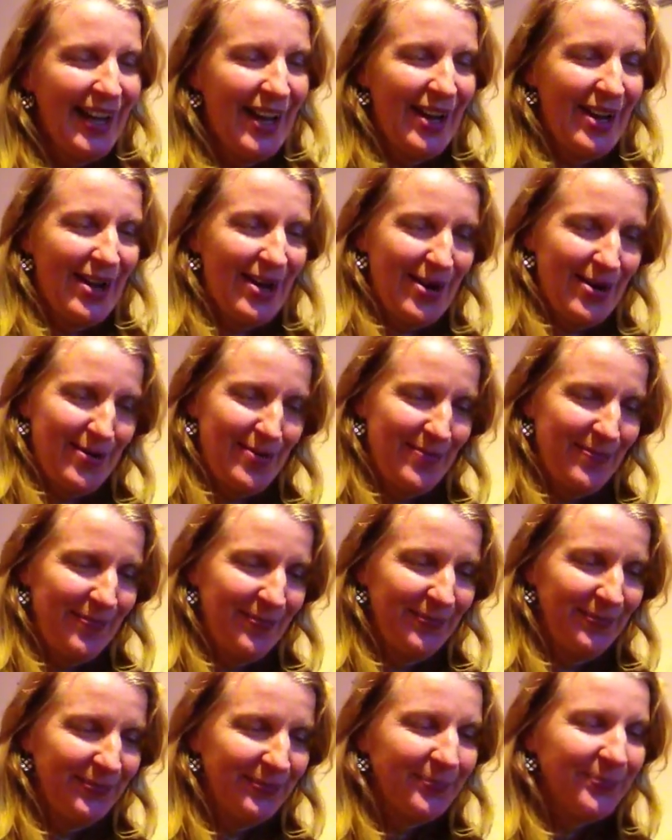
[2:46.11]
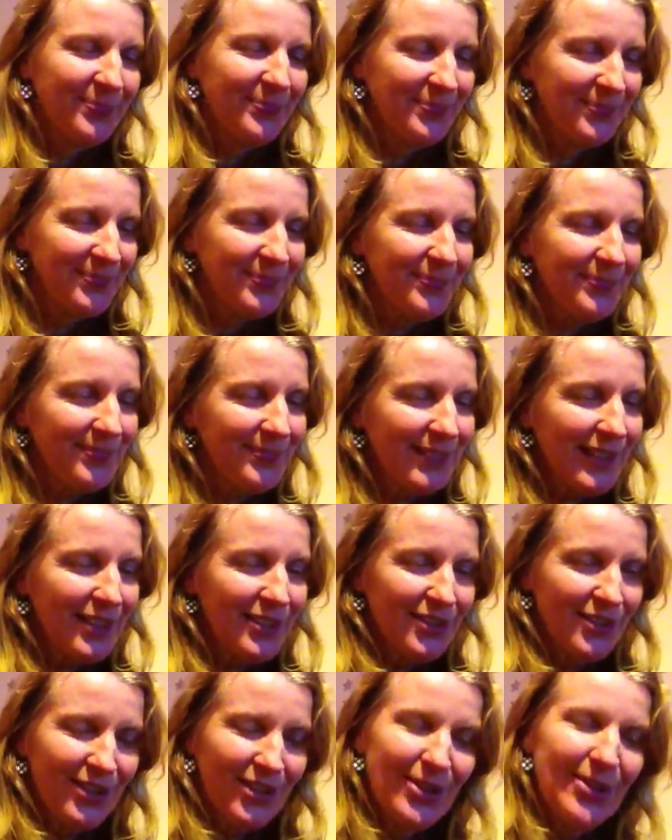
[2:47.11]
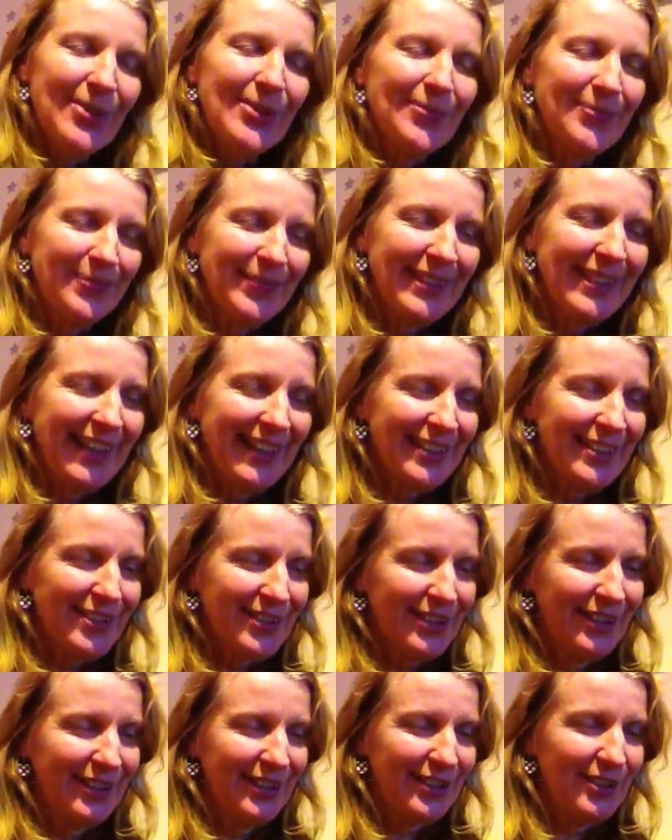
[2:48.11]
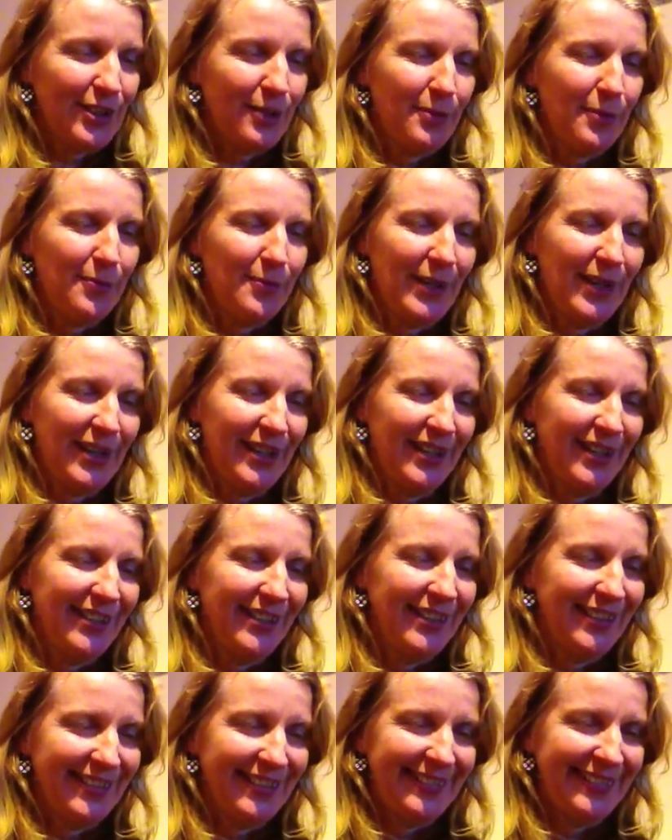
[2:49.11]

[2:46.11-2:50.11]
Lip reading: Some of my